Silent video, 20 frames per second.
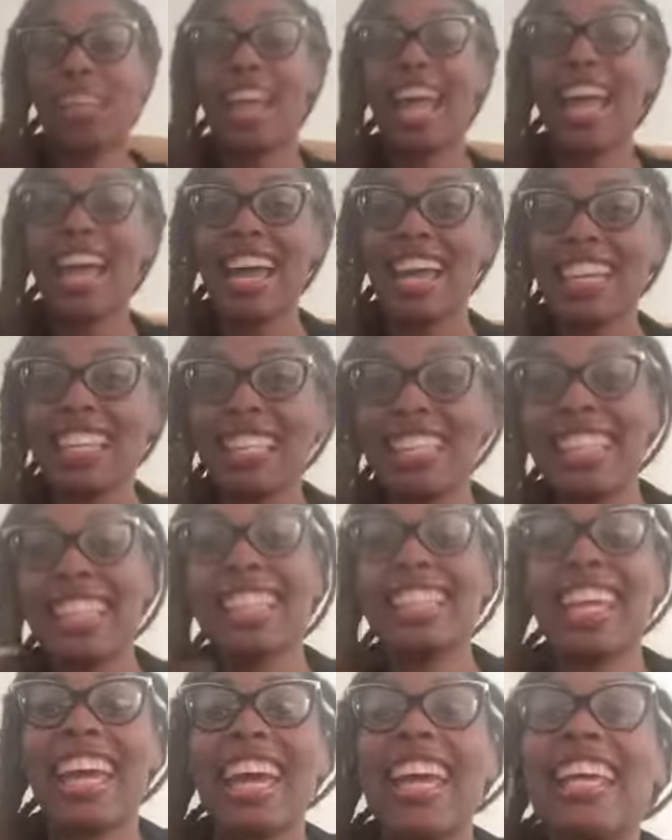And
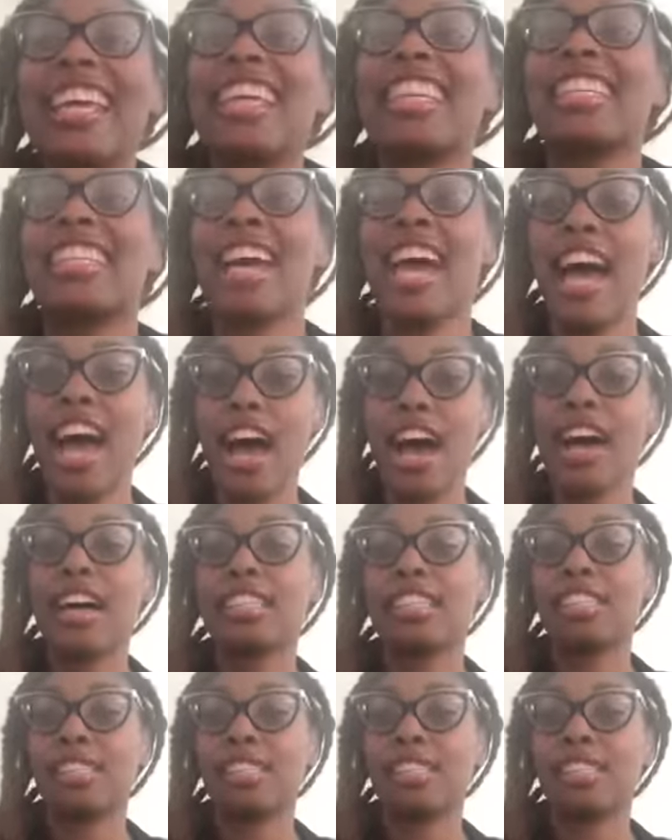today is a